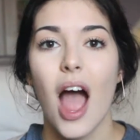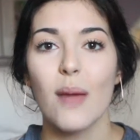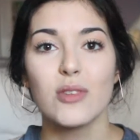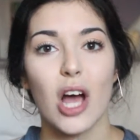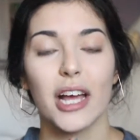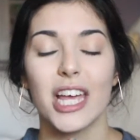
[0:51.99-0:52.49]

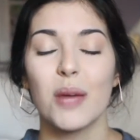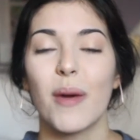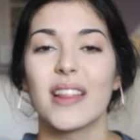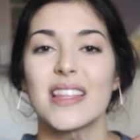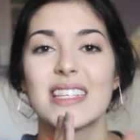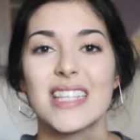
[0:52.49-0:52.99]
I'm talking
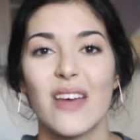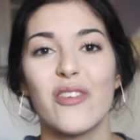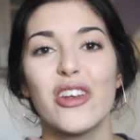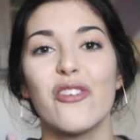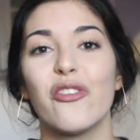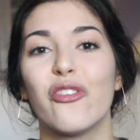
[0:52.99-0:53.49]
about the
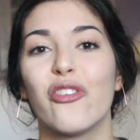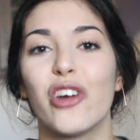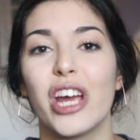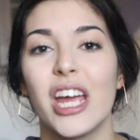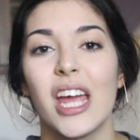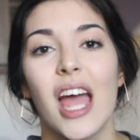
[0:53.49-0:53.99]
7
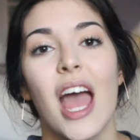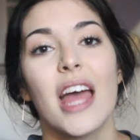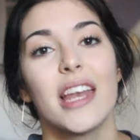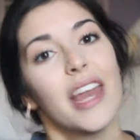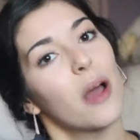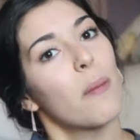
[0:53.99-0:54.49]
free
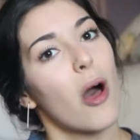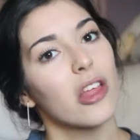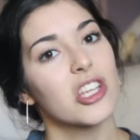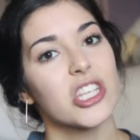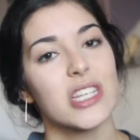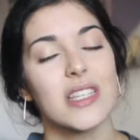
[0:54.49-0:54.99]
nail
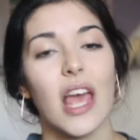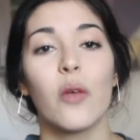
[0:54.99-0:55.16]
polishes.